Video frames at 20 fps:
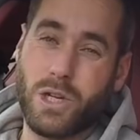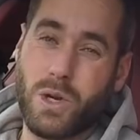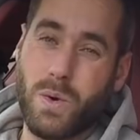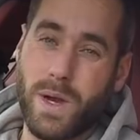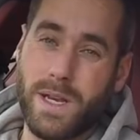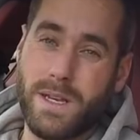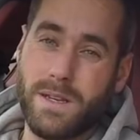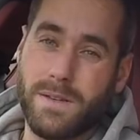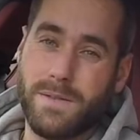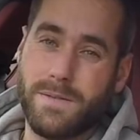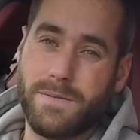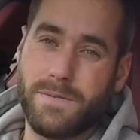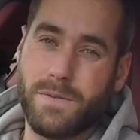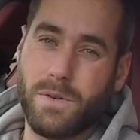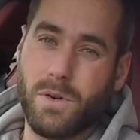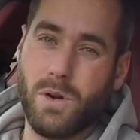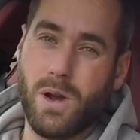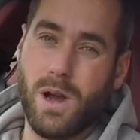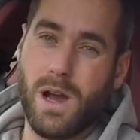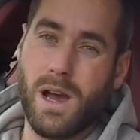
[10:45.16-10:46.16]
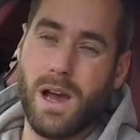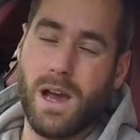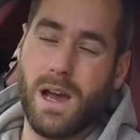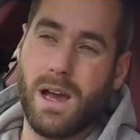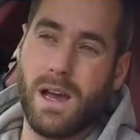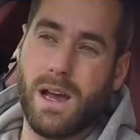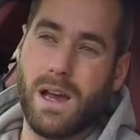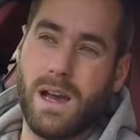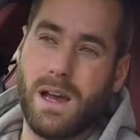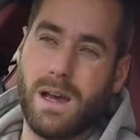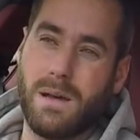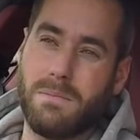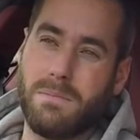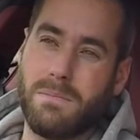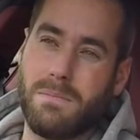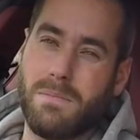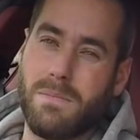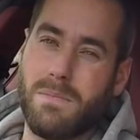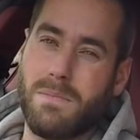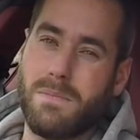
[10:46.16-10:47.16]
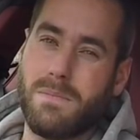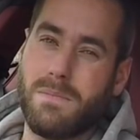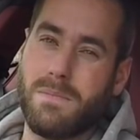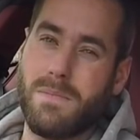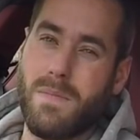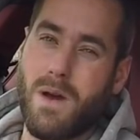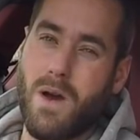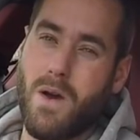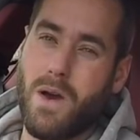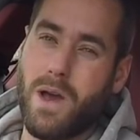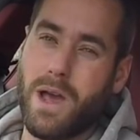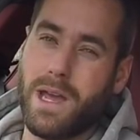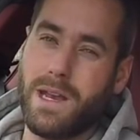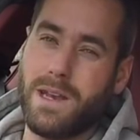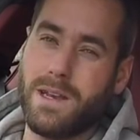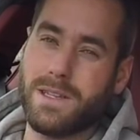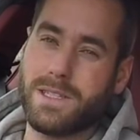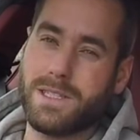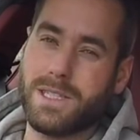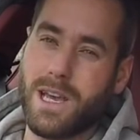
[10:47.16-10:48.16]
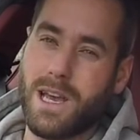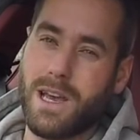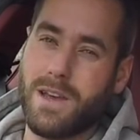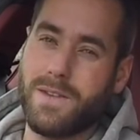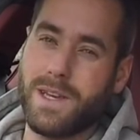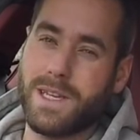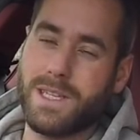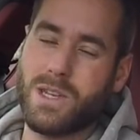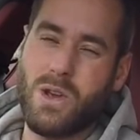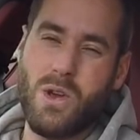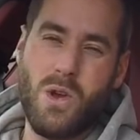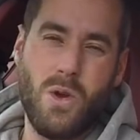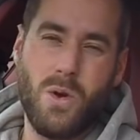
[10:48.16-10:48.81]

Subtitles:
quid for a minor service.